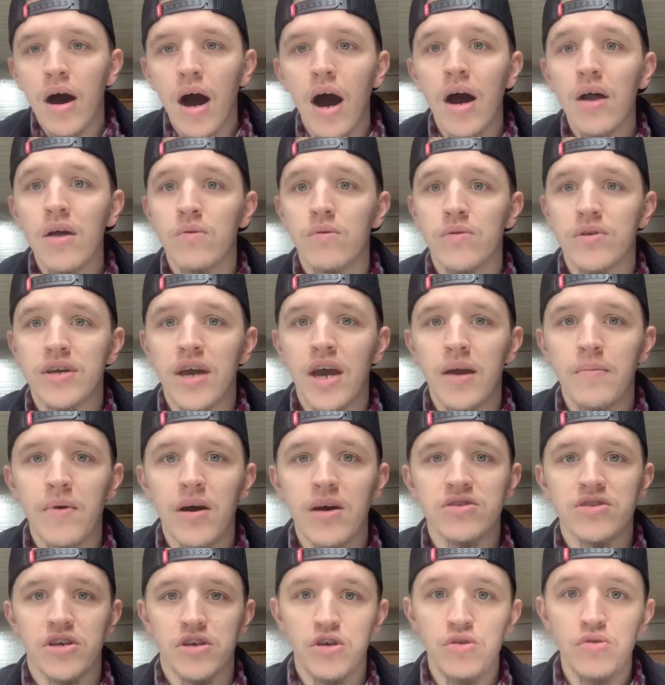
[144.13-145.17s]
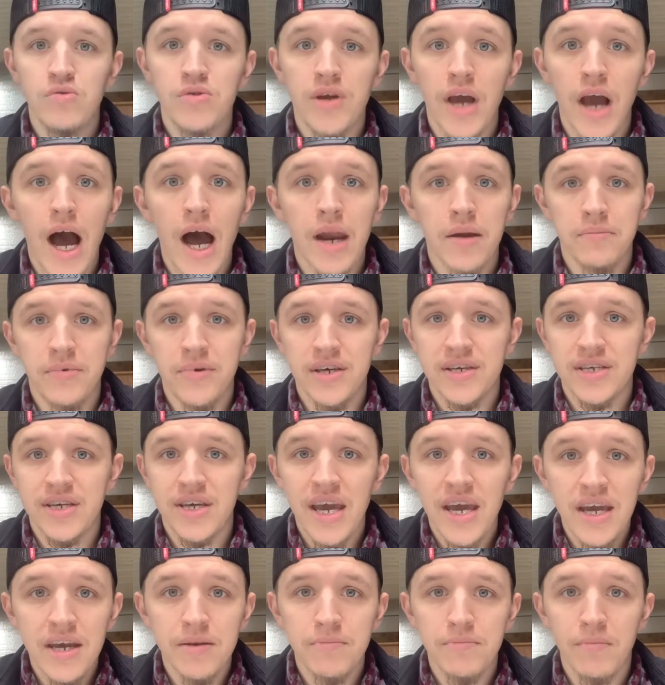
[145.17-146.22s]
Other one came out. I was like, you gotta be
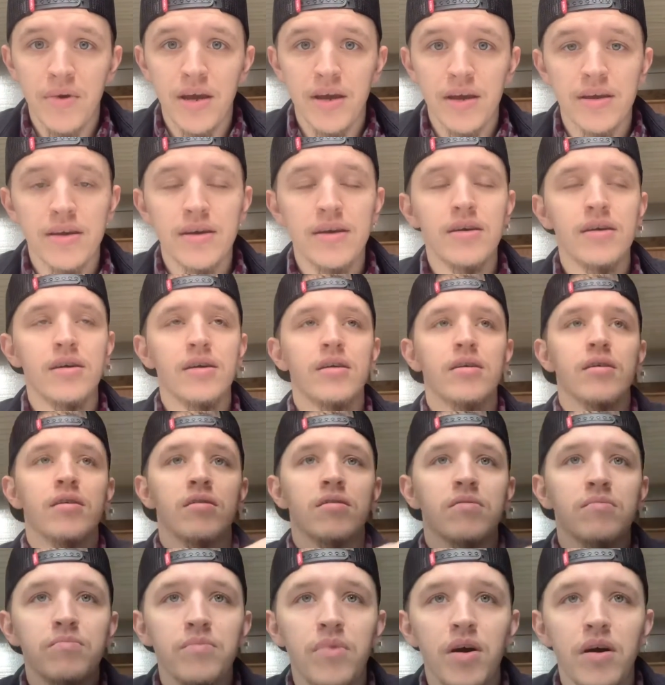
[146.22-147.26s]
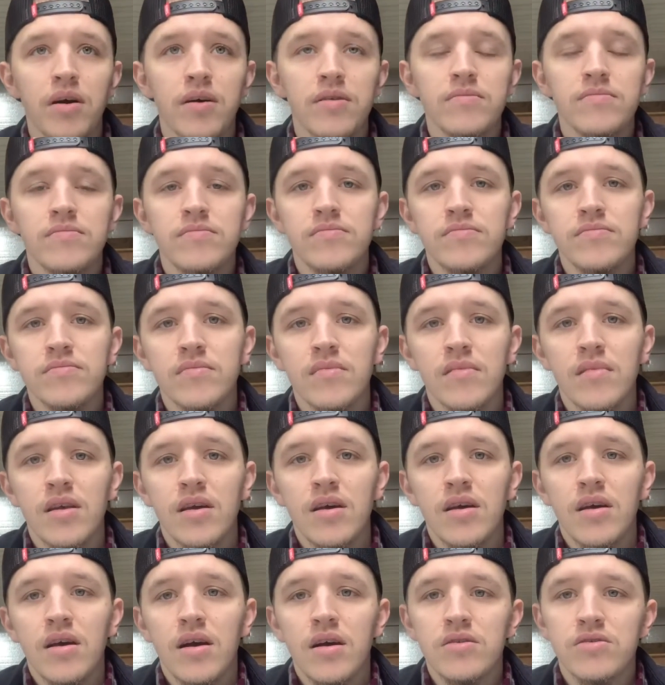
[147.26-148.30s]
kidding me. But
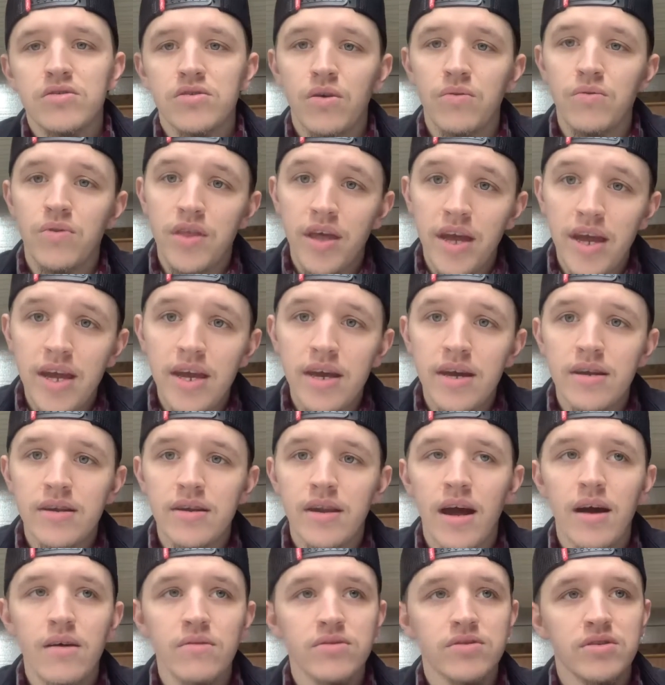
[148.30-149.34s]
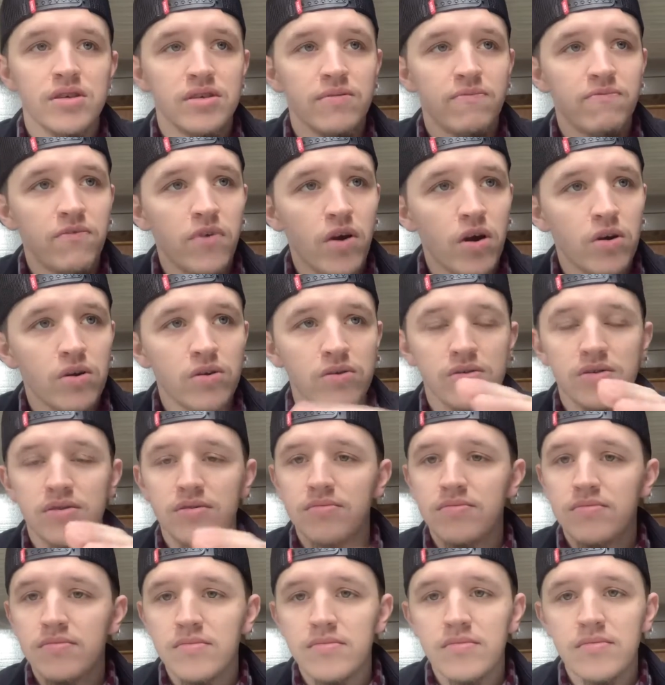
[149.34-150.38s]
so then that was the first
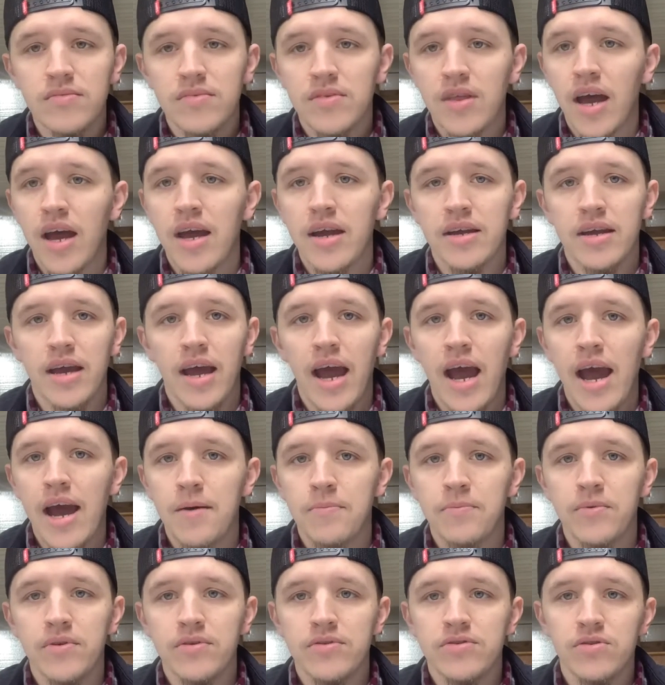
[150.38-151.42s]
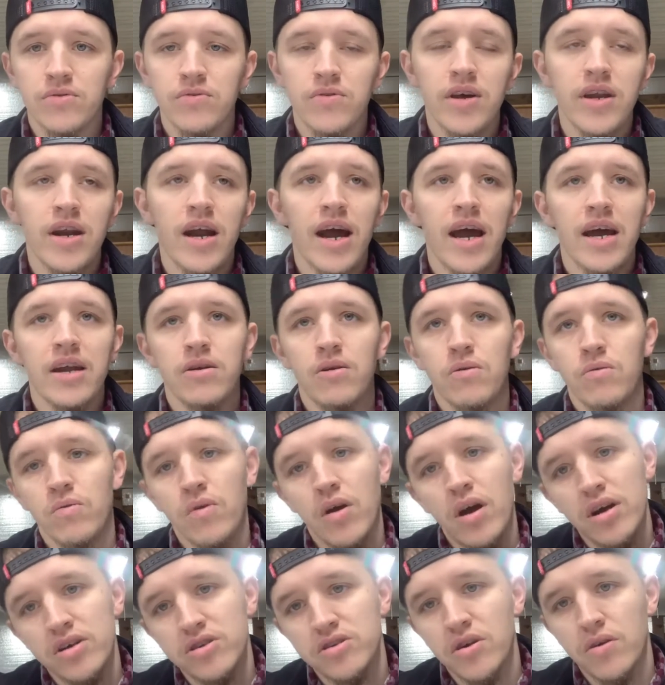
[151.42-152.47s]
thing that happened. So then I had to
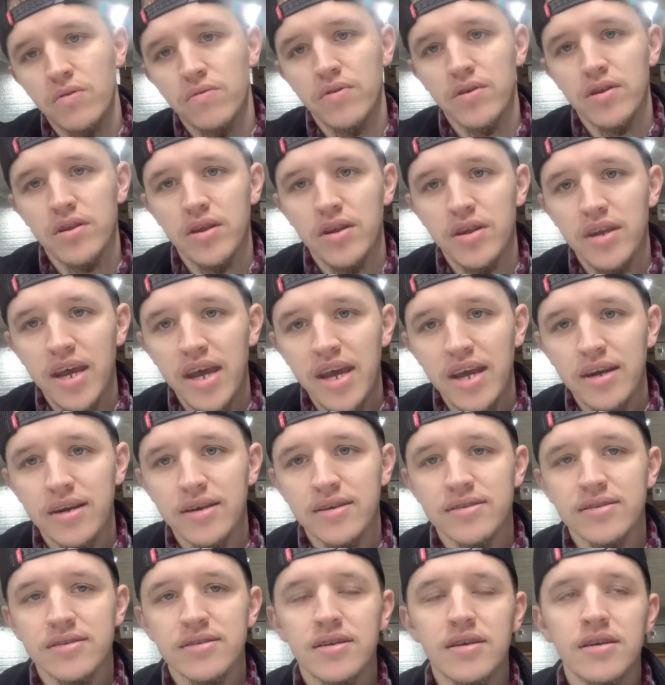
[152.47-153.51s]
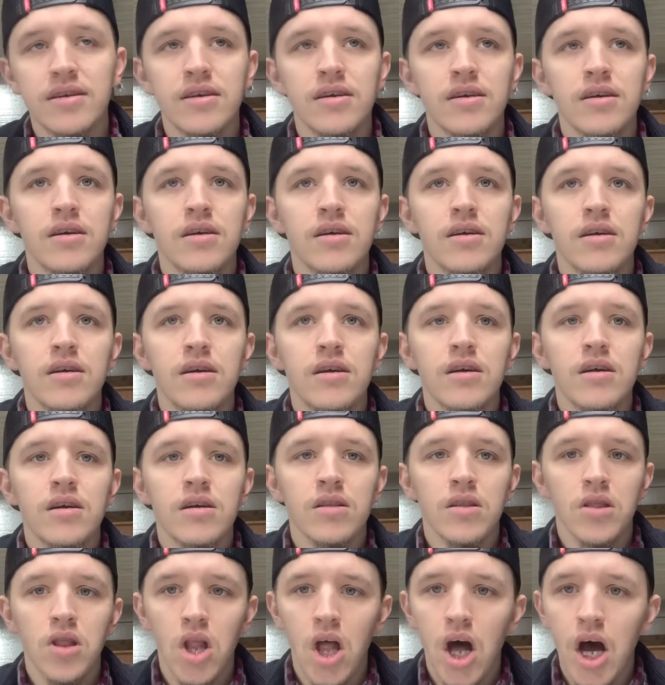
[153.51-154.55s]
rush over to the dentist.
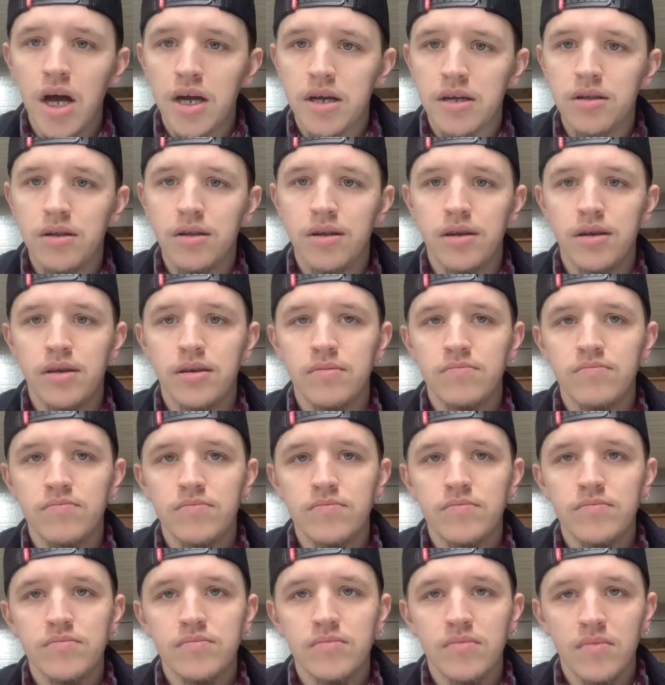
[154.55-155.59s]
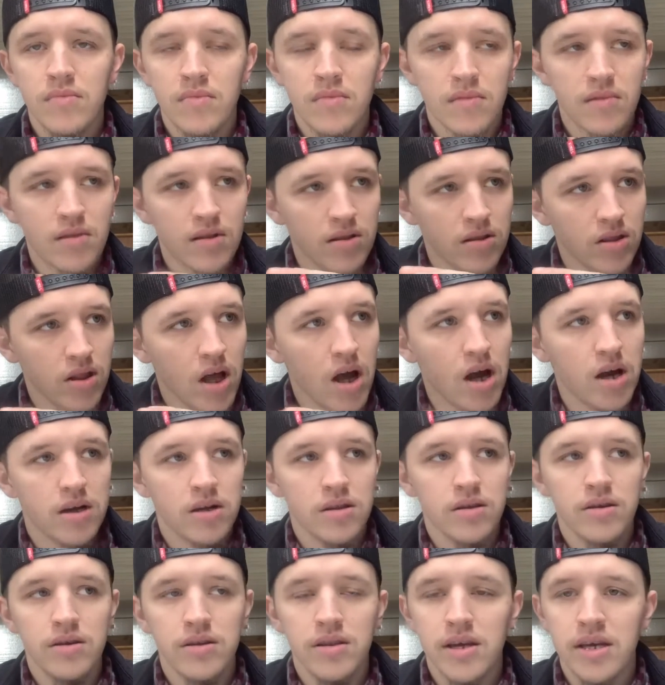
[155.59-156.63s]
Luckily,
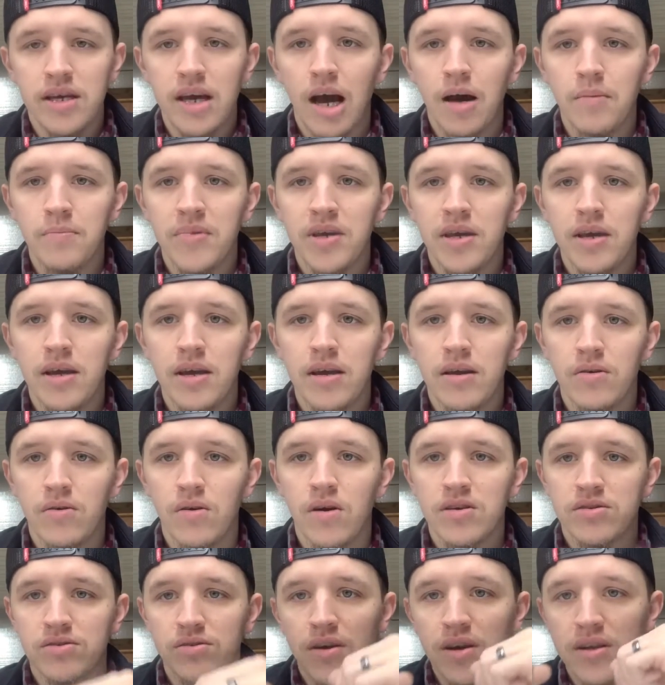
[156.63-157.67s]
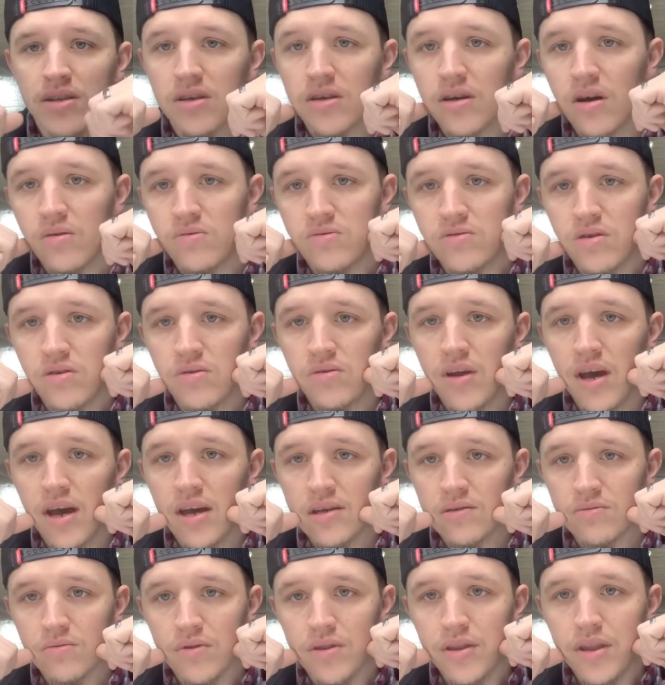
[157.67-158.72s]
they got me in, or I was going to have to go 2
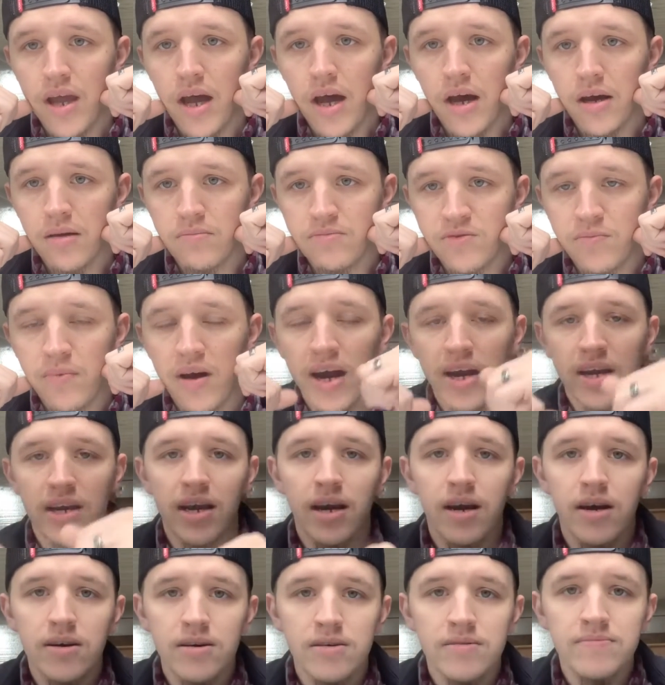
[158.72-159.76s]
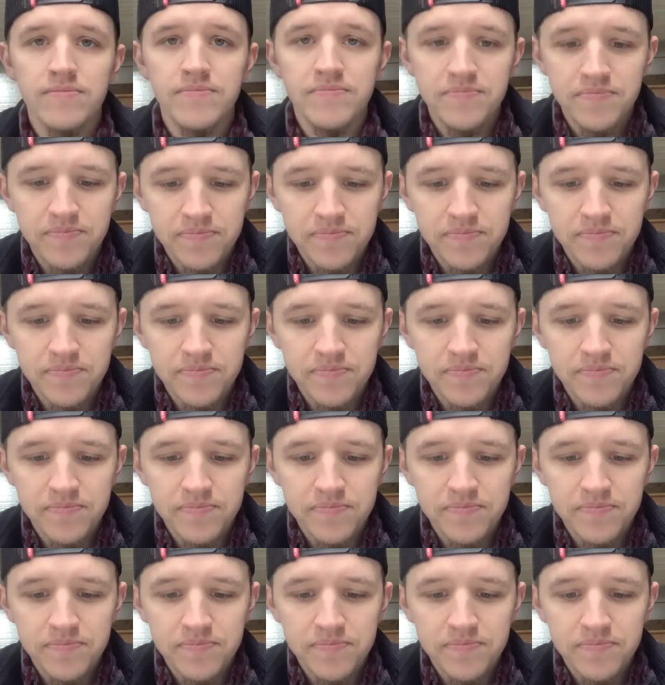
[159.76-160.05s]
days with nubs back here.